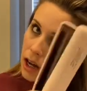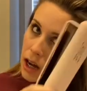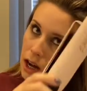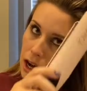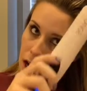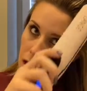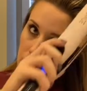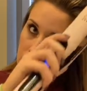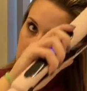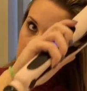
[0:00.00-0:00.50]

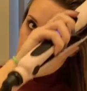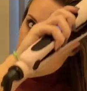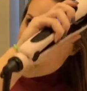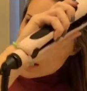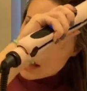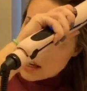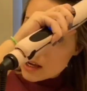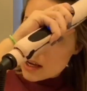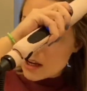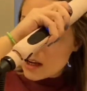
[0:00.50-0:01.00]

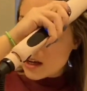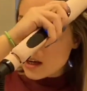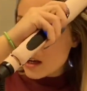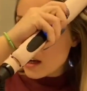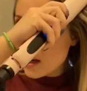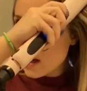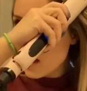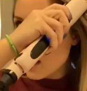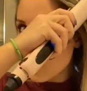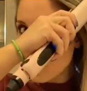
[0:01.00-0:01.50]
I
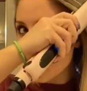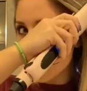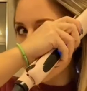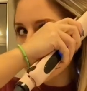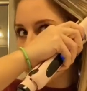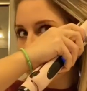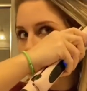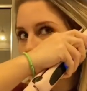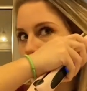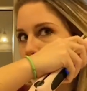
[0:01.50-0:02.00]

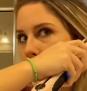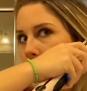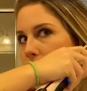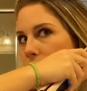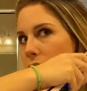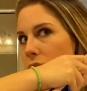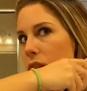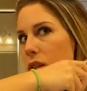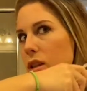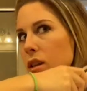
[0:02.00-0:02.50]
was
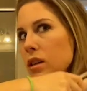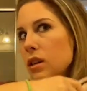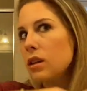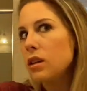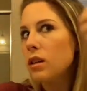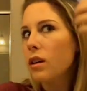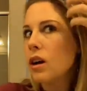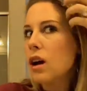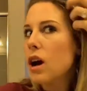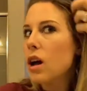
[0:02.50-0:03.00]
just
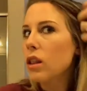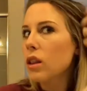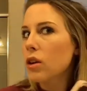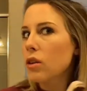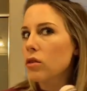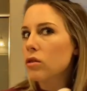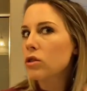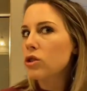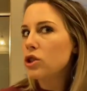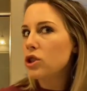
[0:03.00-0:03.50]
a
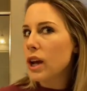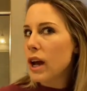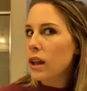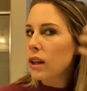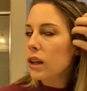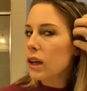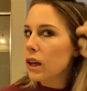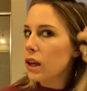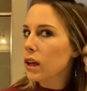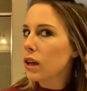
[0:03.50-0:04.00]
little
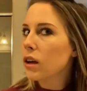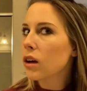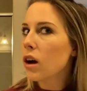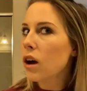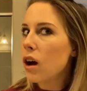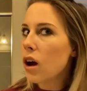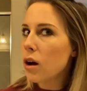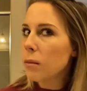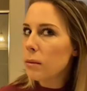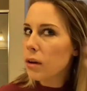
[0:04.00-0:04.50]
jelly.
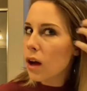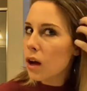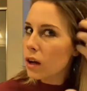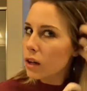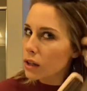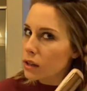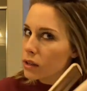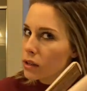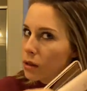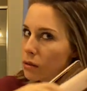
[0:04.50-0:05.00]
I'll be
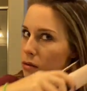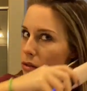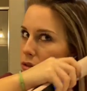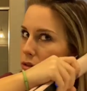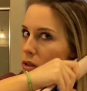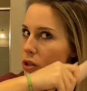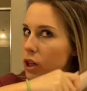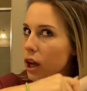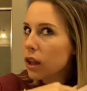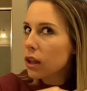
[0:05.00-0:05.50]
honest. I was a
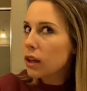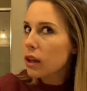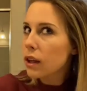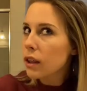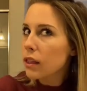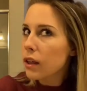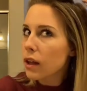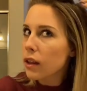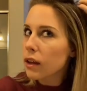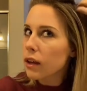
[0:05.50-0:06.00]
little jelly
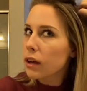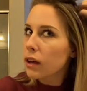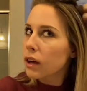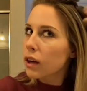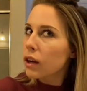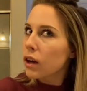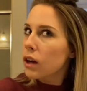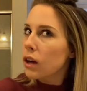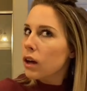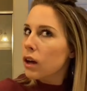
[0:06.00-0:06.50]
that like
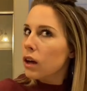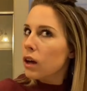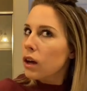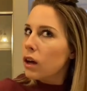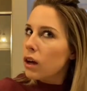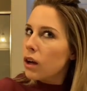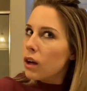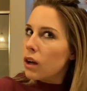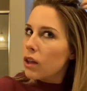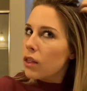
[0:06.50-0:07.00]

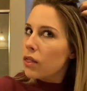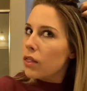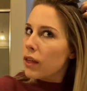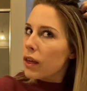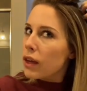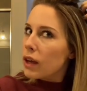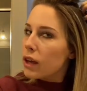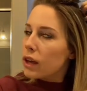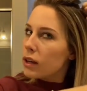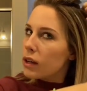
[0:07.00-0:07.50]

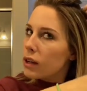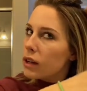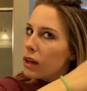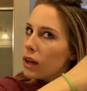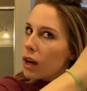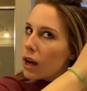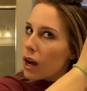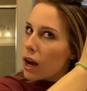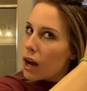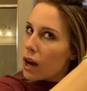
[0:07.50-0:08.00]
they
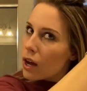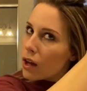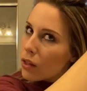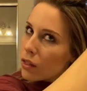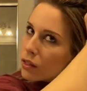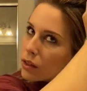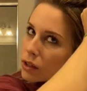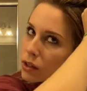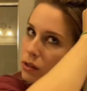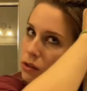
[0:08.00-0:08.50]
had
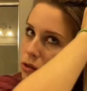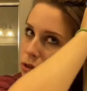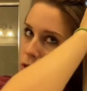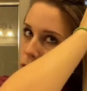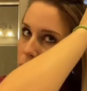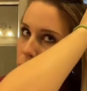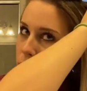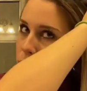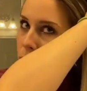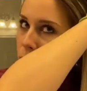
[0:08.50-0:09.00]
this
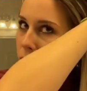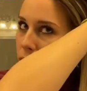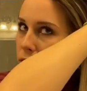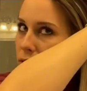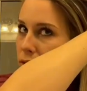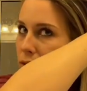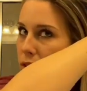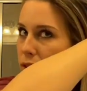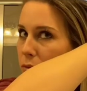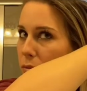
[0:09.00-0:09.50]
group of friends
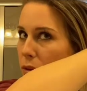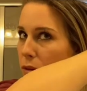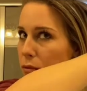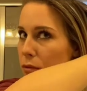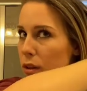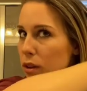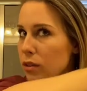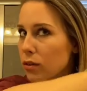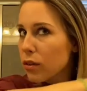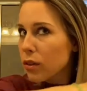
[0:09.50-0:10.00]
that they've been
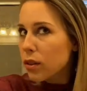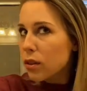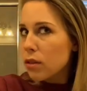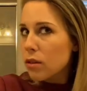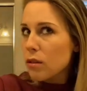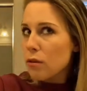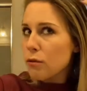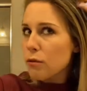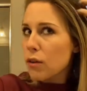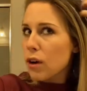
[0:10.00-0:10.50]
friends with
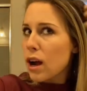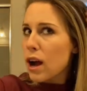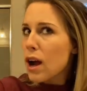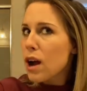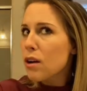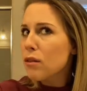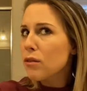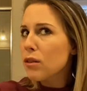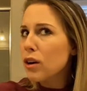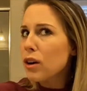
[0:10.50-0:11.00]

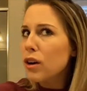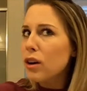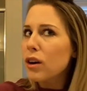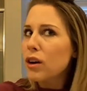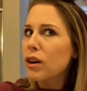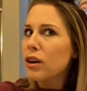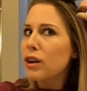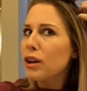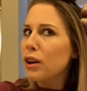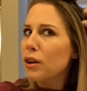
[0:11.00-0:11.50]

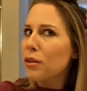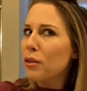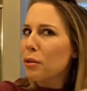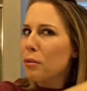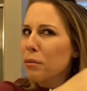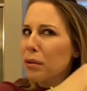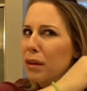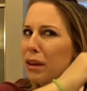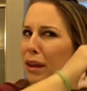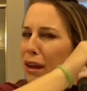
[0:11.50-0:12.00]
forever. You know,
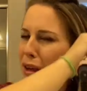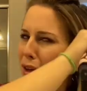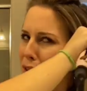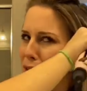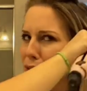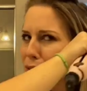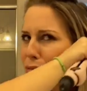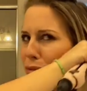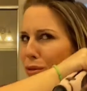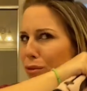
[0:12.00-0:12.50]
their
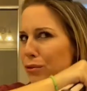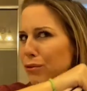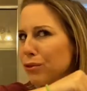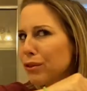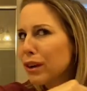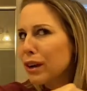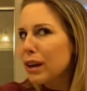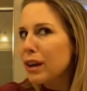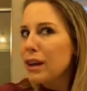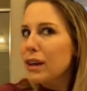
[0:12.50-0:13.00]
kids were
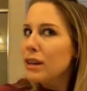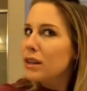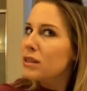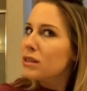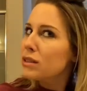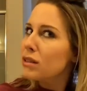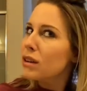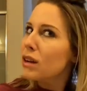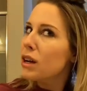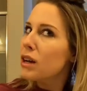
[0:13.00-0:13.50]
friends,
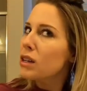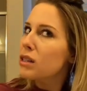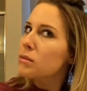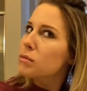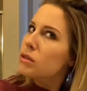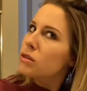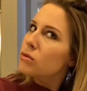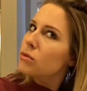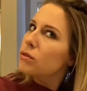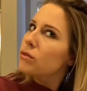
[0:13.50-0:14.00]
their
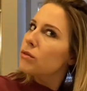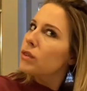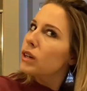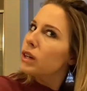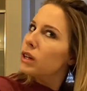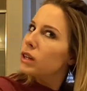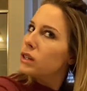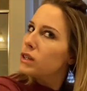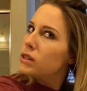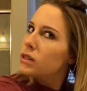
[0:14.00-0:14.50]
husbands were
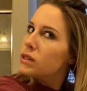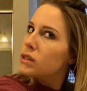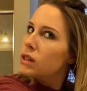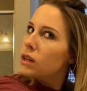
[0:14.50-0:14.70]
friends.